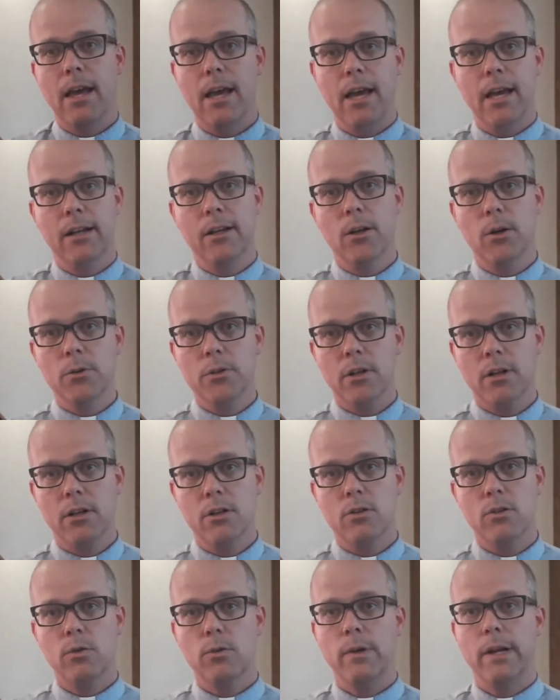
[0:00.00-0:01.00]
and goes on a
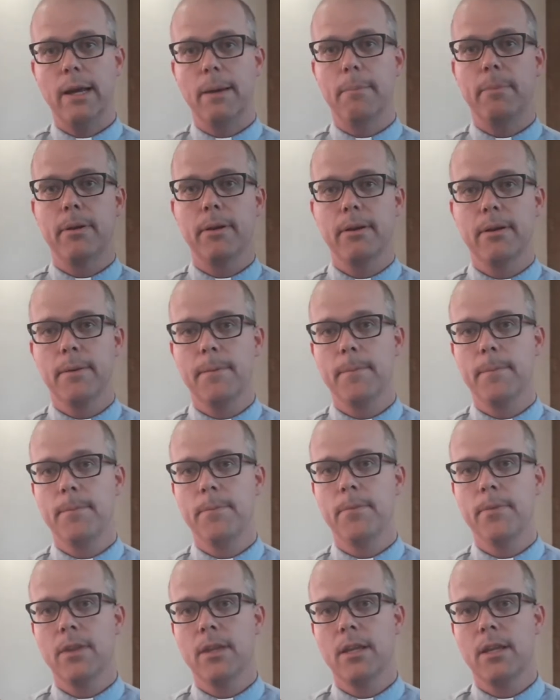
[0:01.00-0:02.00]
trip
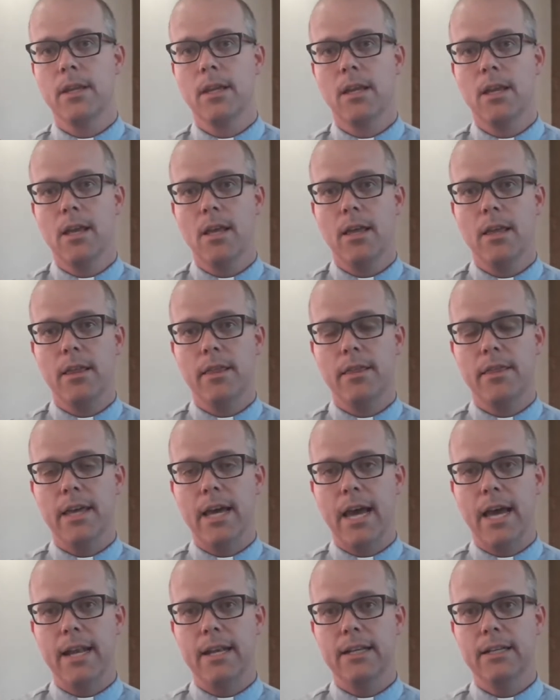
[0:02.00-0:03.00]

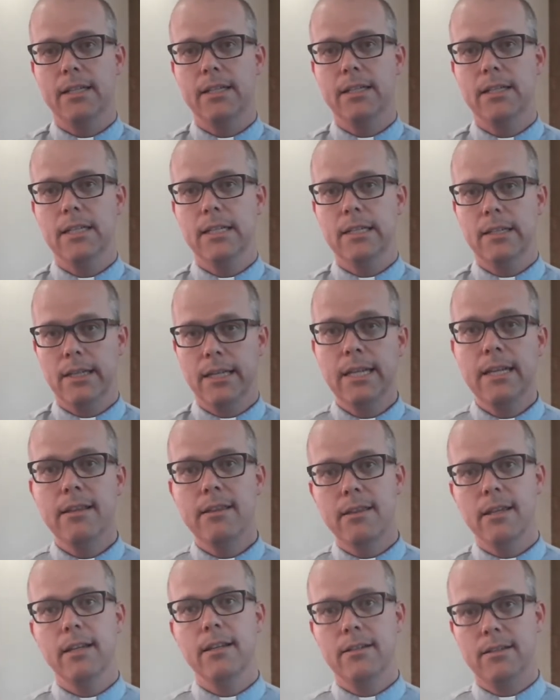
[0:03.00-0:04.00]
that he
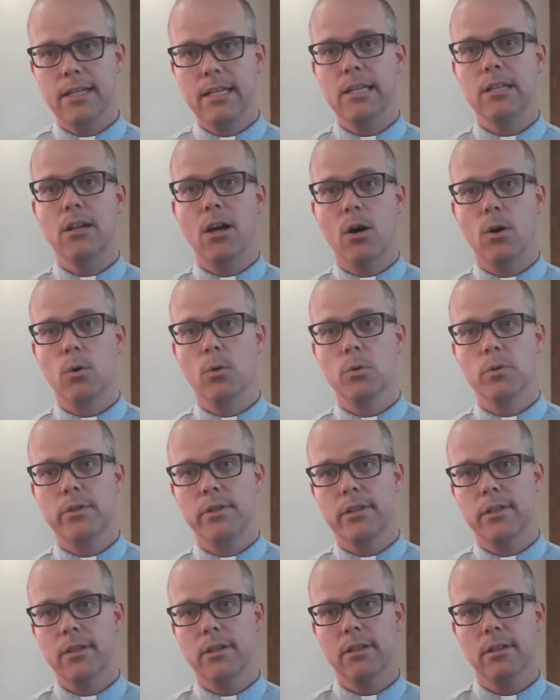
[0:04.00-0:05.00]
thinks he
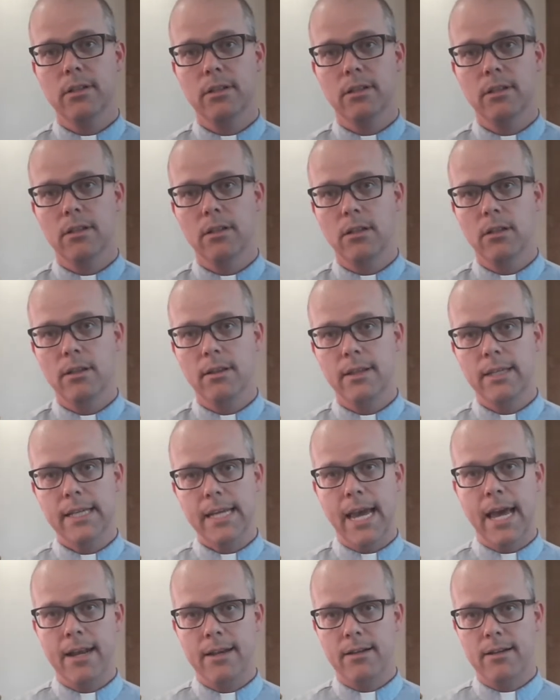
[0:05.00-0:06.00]
knows
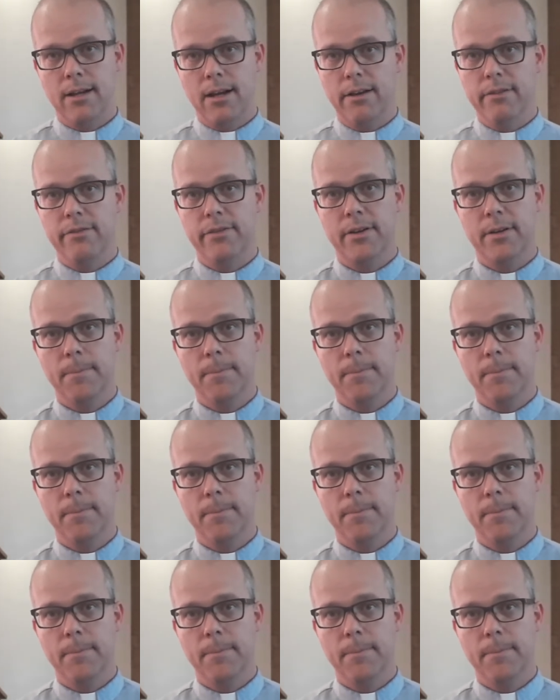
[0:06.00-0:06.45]
the end of.